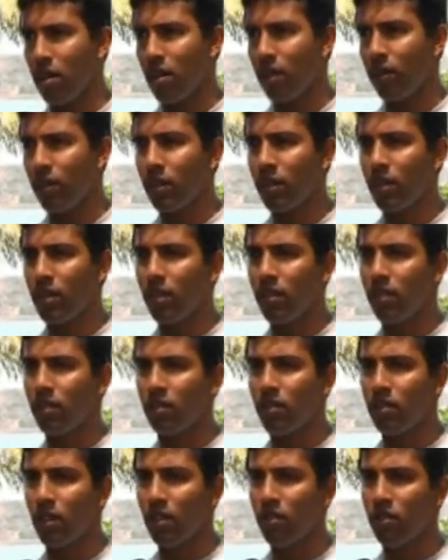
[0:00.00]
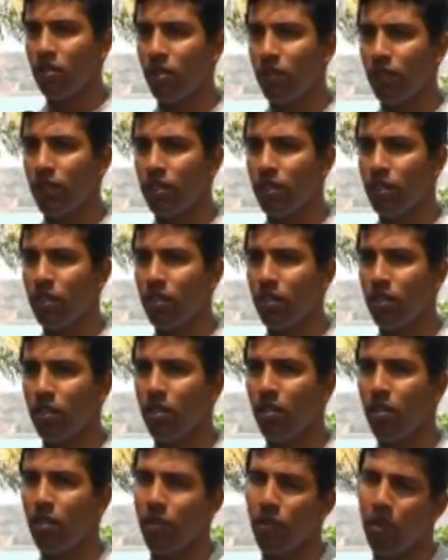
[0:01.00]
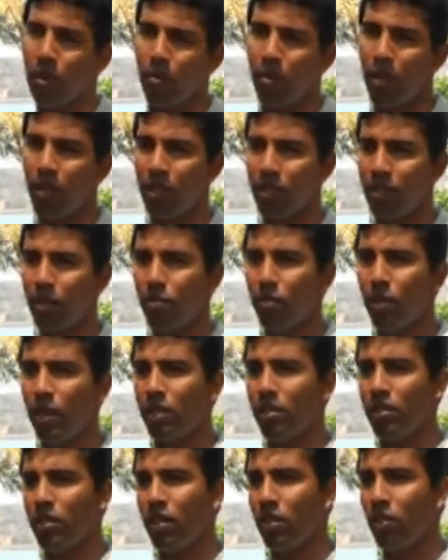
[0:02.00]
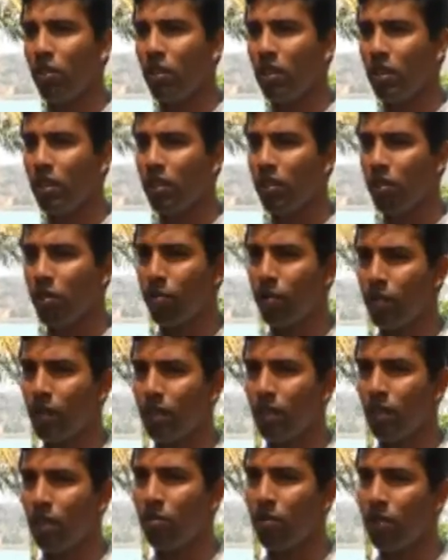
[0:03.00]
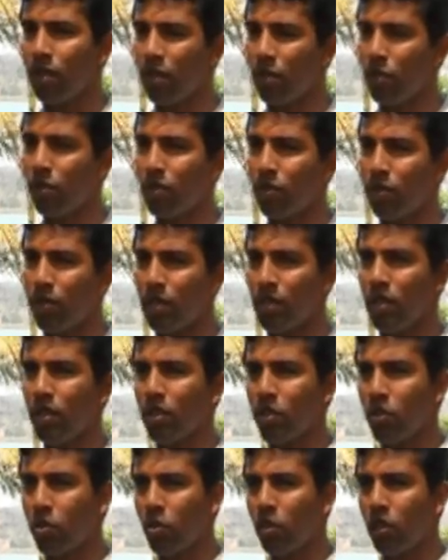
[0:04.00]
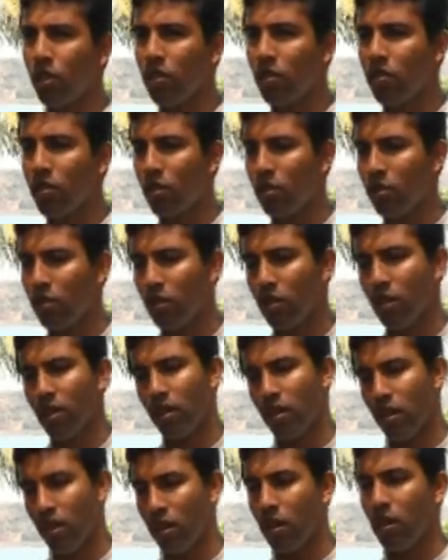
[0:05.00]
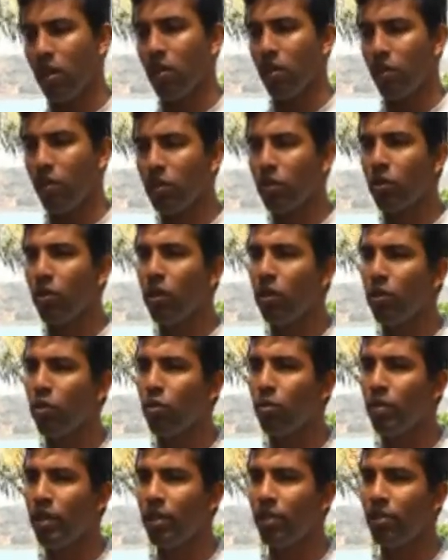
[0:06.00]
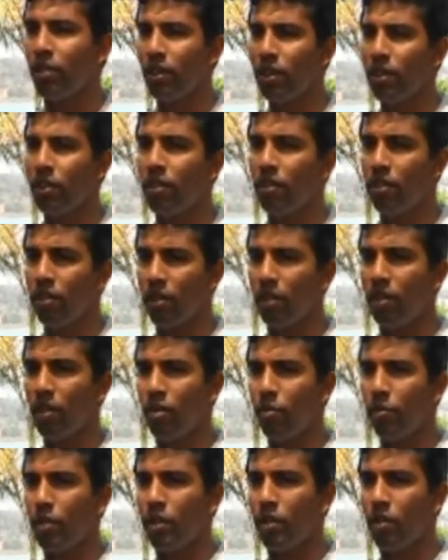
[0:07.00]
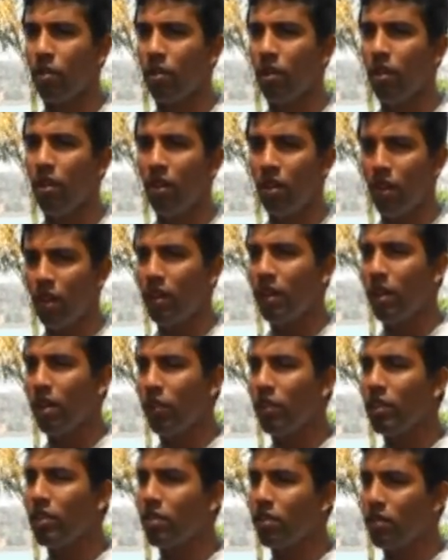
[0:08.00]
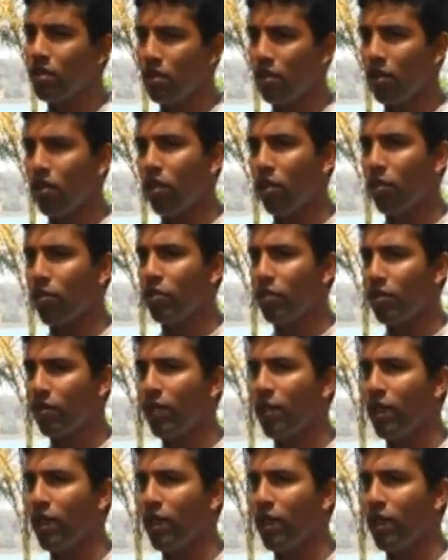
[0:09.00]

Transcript: after our Ranji Trophy season and all, while playing some matches, I got hit on my thumb and it was a bit swollen. So I, uh, I was going through my tra- treatment and all. And now it's almost